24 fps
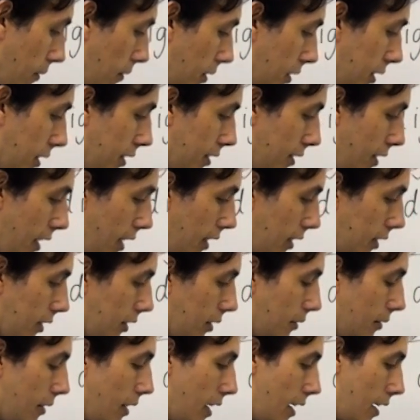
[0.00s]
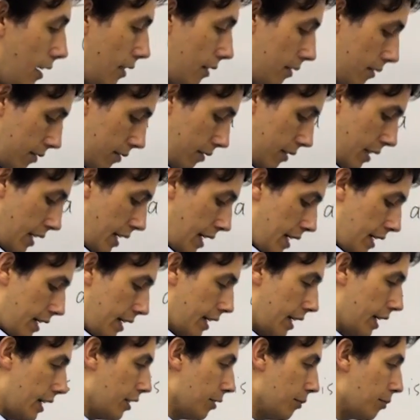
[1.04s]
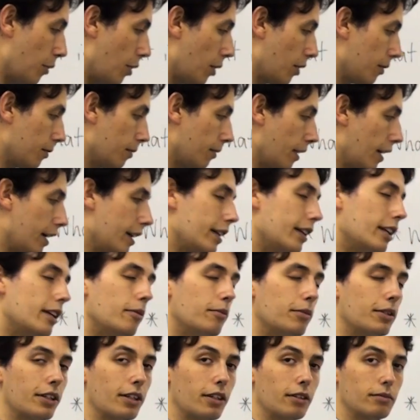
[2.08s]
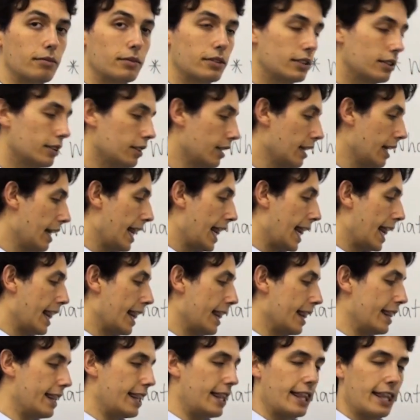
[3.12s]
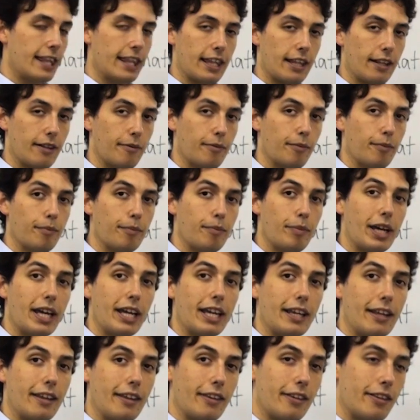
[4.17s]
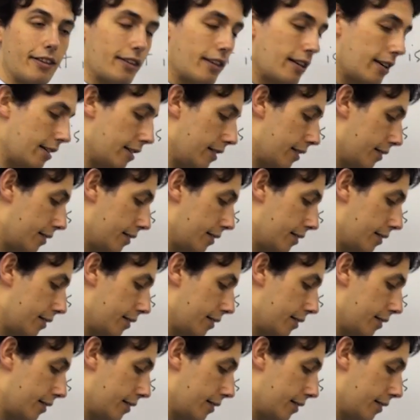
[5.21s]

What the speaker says: which thanks to our E modifier there becomes bathe.